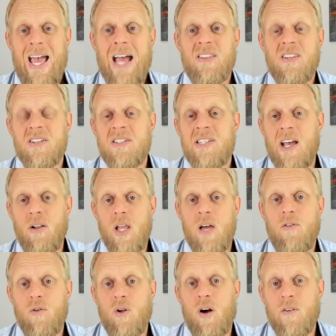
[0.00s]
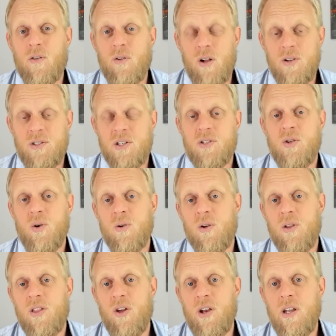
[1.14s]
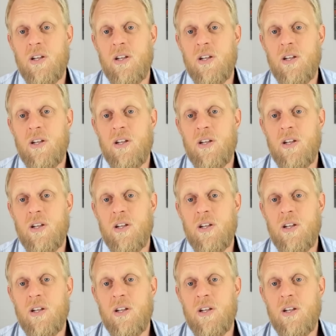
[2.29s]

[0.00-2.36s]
at the cell level of close to 230